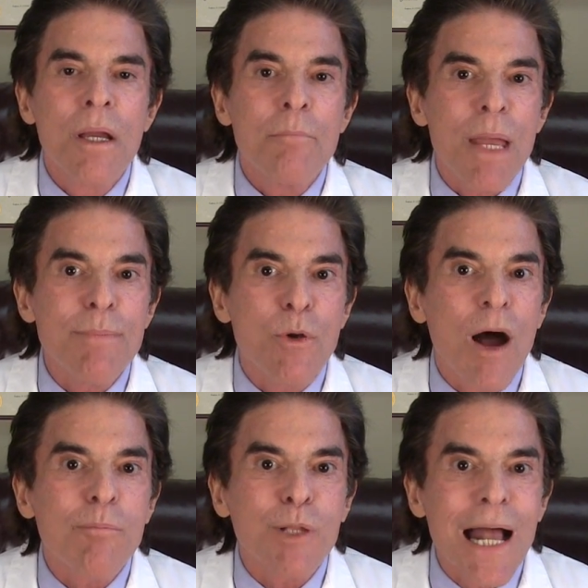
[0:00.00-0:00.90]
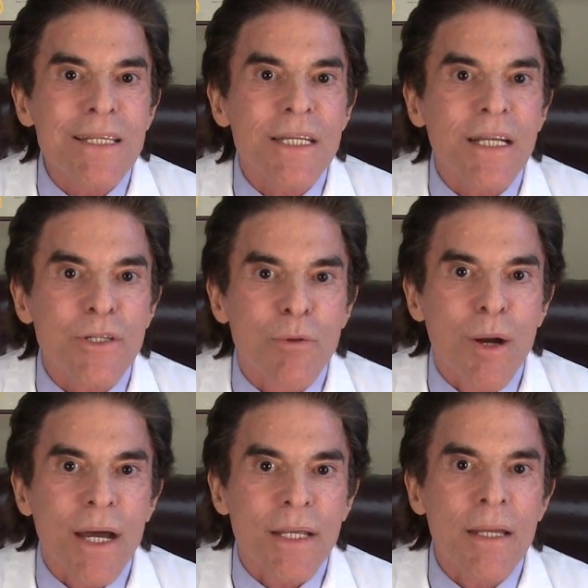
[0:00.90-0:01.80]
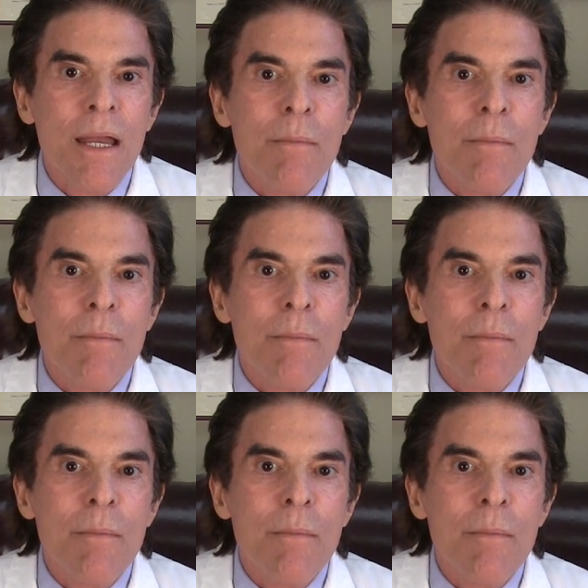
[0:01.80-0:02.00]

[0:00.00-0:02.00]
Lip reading: Maybe you have plastic in your body.